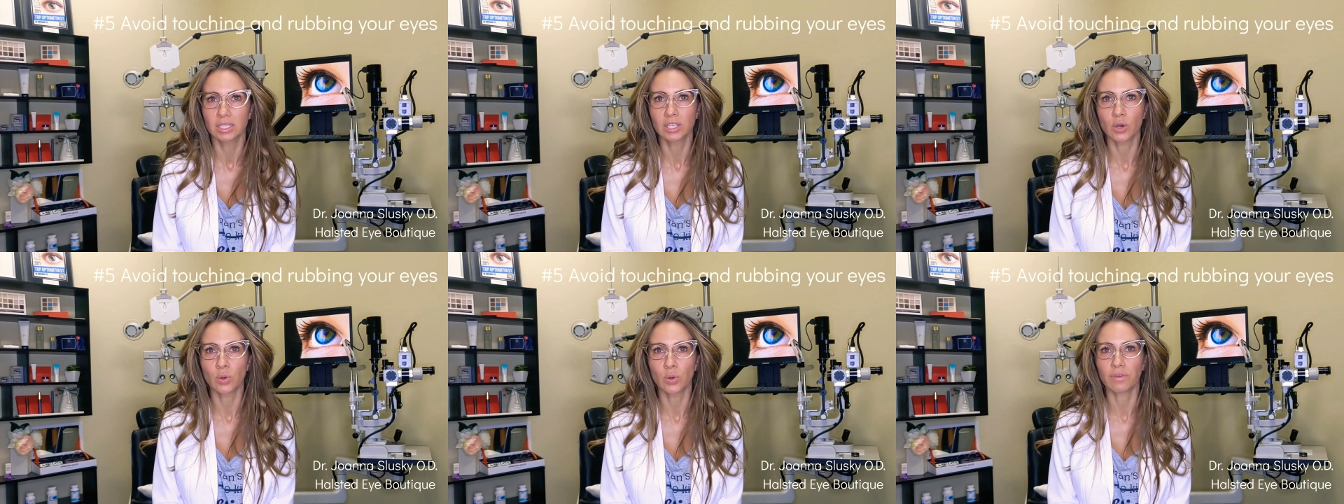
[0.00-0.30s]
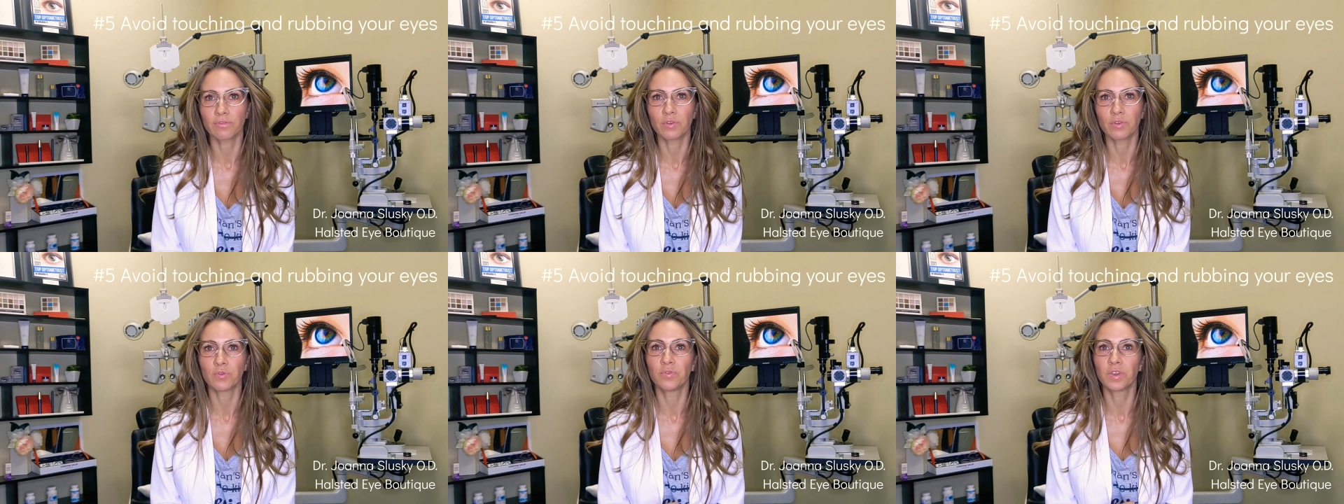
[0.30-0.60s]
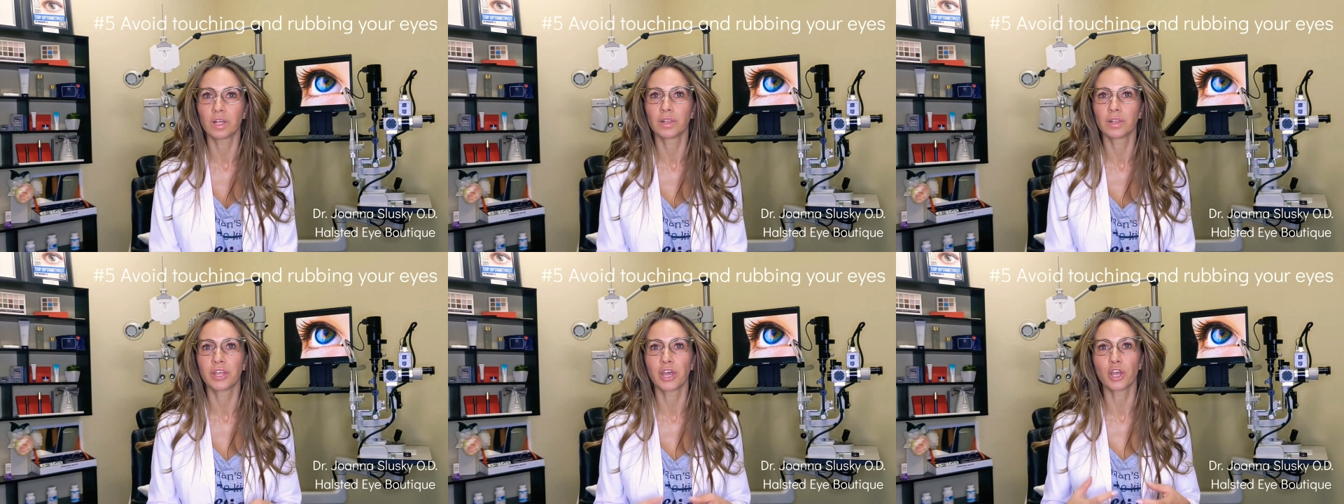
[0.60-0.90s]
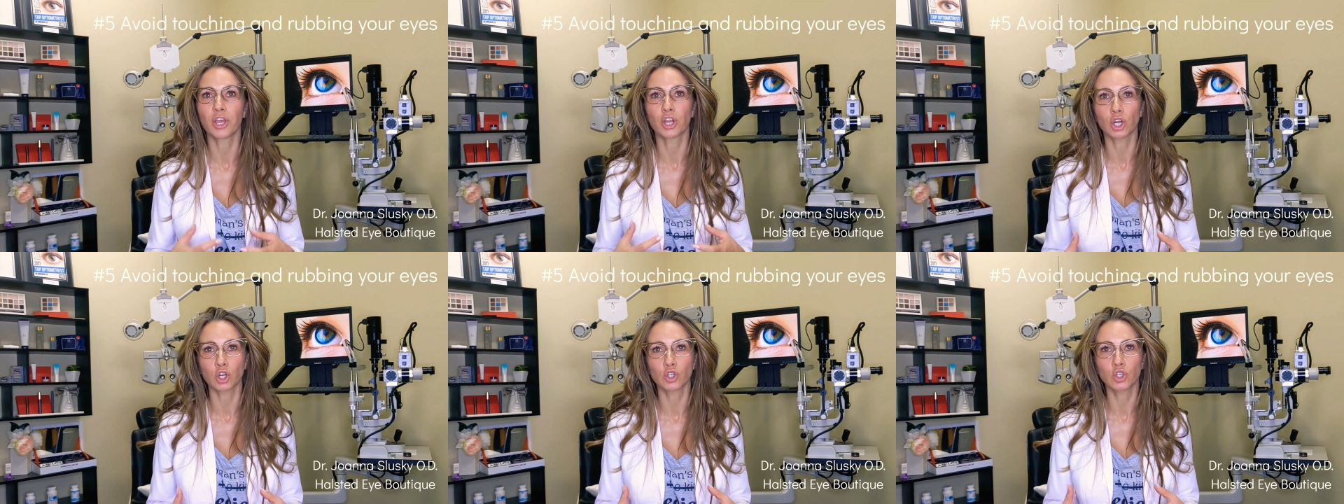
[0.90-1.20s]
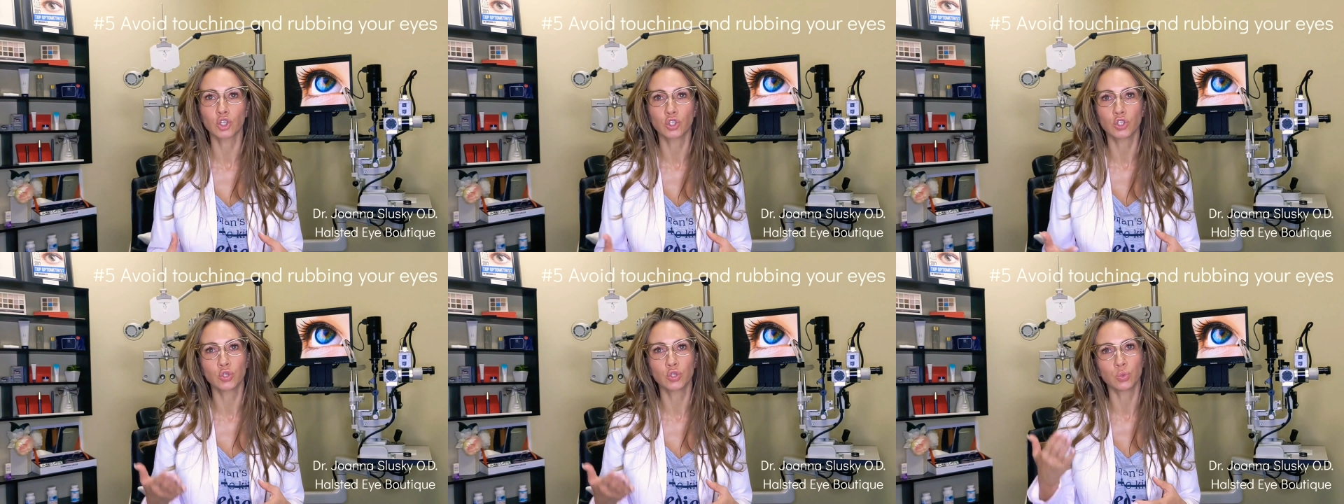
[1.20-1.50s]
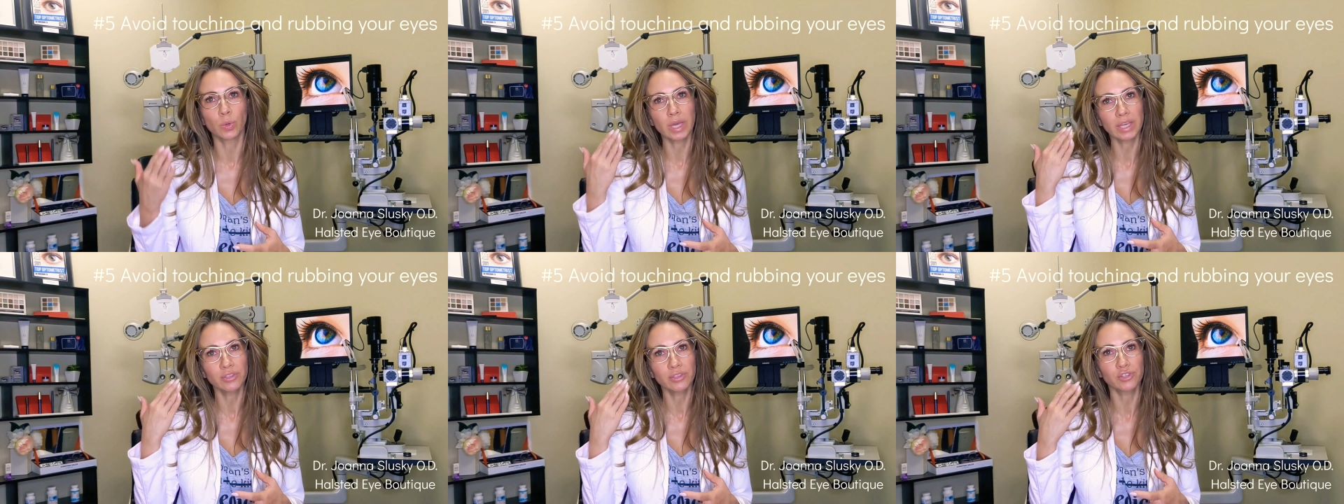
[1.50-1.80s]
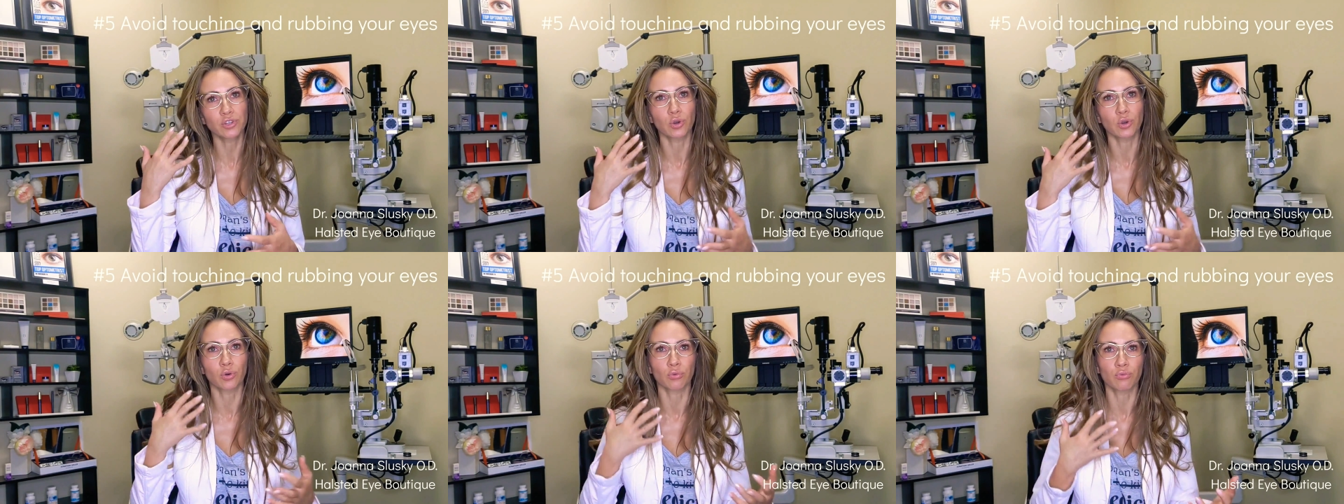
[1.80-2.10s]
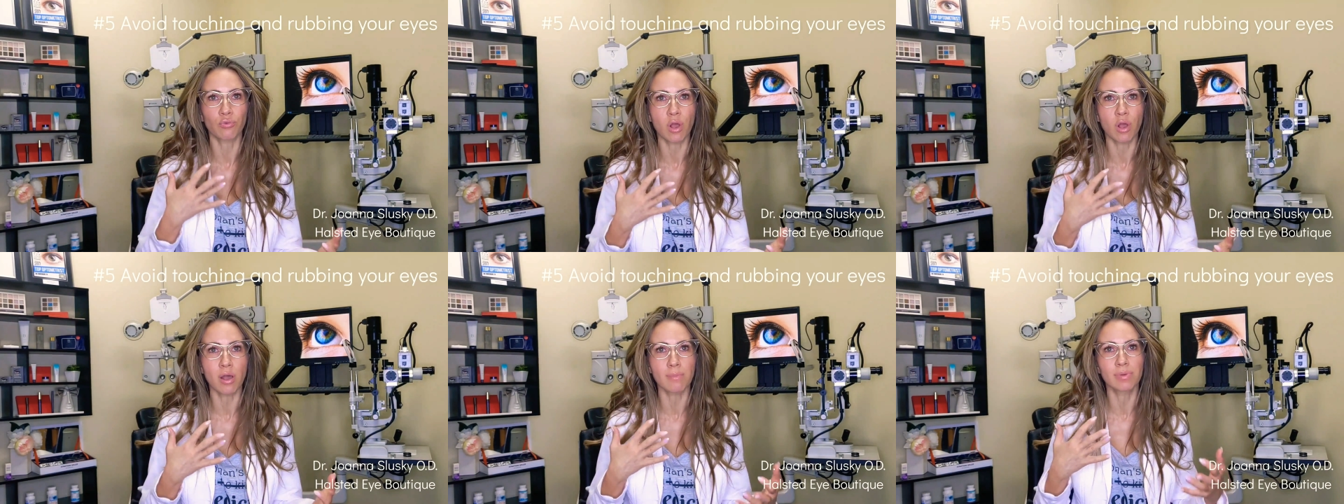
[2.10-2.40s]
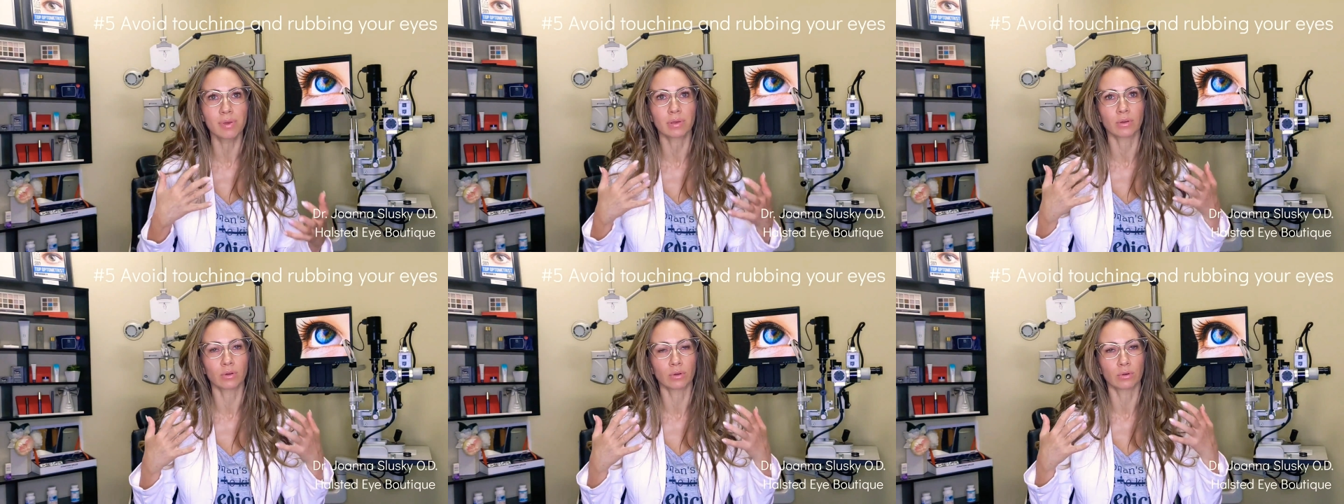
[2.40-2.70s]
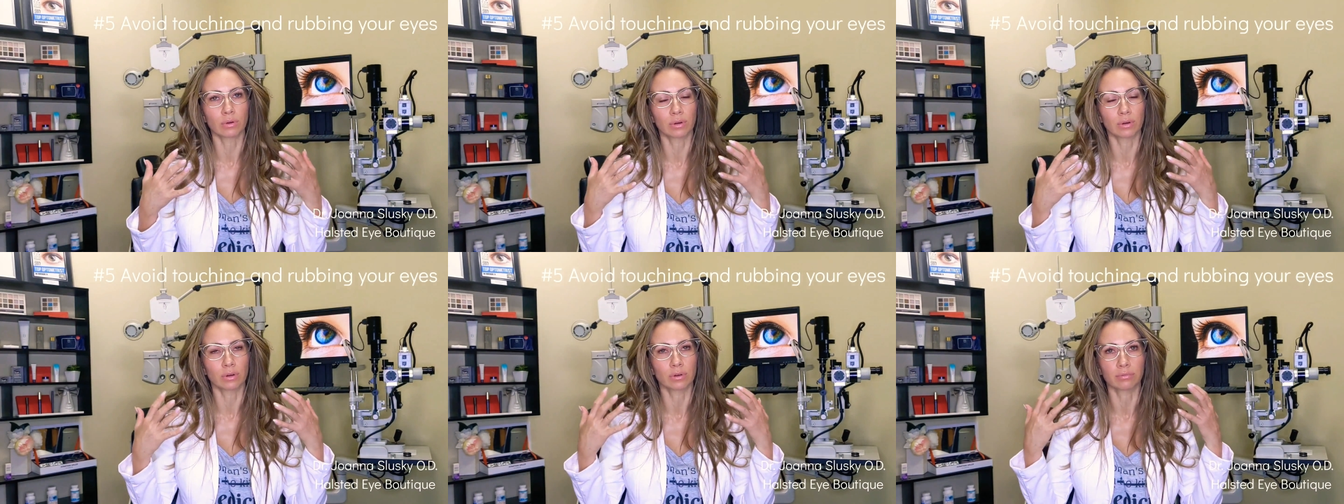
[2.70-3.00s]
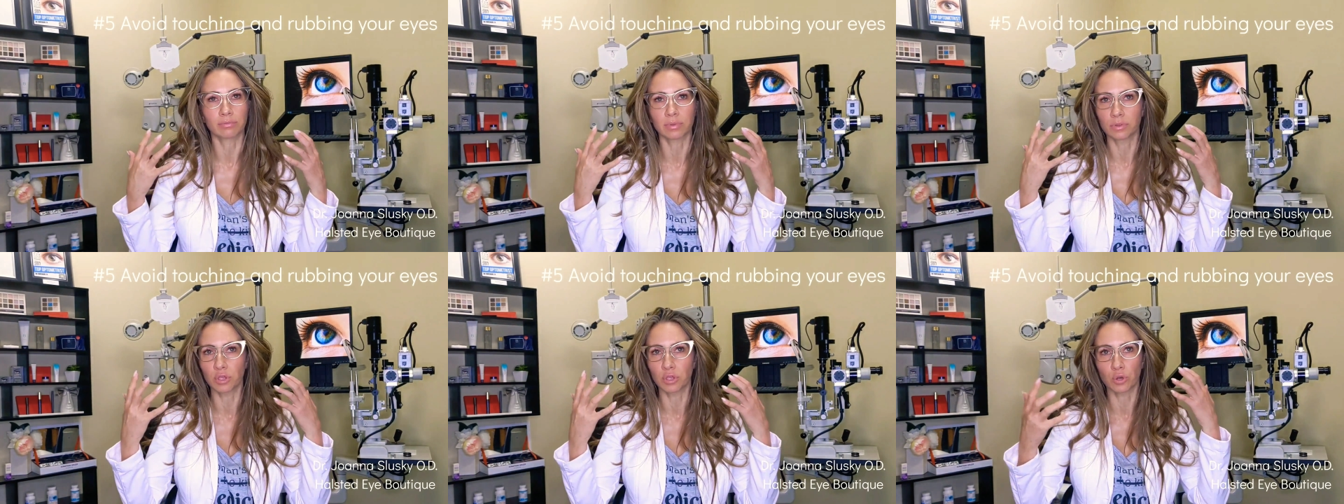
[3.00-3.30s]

So if you feel the urge to itch or rub or